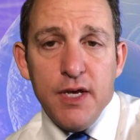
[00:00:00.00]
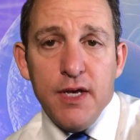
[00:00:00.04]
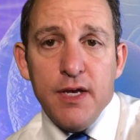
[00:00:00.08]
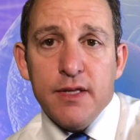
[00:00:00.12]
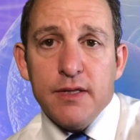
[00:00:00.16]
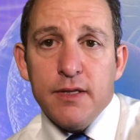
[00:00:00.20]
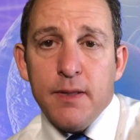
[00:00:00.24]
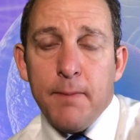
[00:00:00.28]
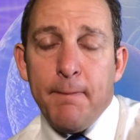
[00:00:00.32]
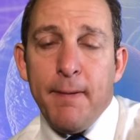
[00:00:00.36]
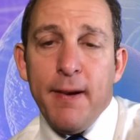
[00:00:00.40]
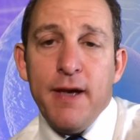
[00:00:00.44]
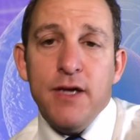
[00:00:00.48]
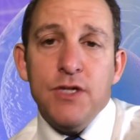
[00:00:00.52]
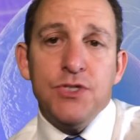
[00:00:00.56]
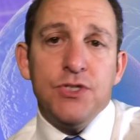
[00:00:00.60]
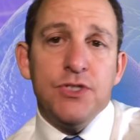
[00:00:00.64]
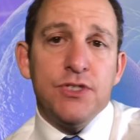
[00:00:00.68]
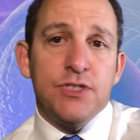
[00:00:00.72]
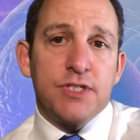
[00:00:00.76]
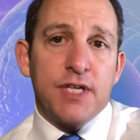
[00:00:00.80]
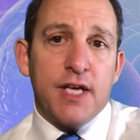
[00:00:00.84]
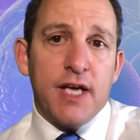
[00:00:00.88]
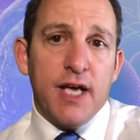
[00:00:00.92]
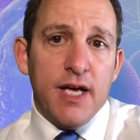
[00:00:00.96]
the patients
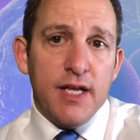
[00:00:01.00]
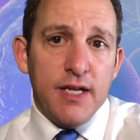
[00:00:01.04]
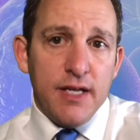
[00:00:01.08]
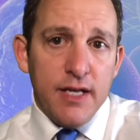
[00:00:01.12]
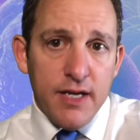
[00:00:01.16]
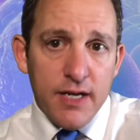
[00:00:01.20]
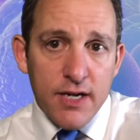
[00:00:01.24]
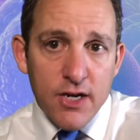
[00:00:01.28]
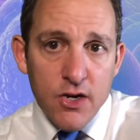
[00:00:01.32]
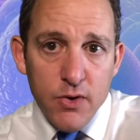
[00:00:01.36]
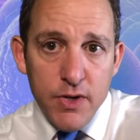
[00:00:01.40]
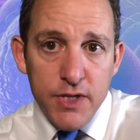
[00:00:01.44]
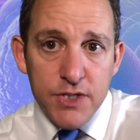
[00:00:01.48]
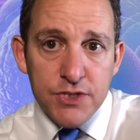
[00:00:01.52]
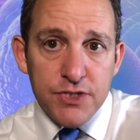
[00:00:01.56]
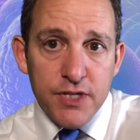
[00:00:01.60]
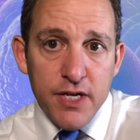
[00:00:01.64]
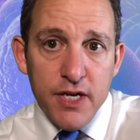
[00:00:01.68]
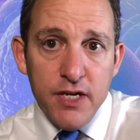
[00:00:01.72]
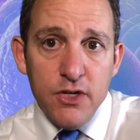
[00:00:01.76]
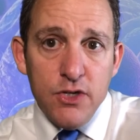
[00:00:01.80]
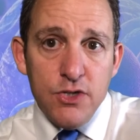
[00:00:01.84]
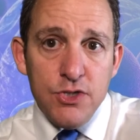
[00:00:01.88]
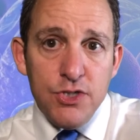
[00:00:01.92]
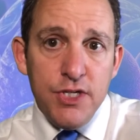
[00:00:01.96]
get increased
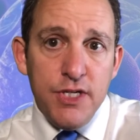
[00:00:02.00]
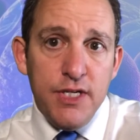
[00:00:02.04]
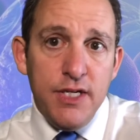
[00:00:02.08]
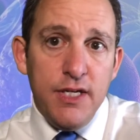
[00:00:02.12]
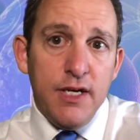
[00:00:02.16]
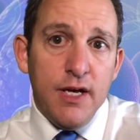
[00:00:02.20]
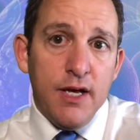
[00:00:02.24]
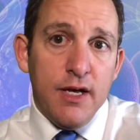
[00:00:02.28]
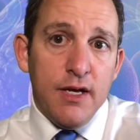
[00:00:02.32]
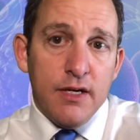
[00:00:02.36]
energy,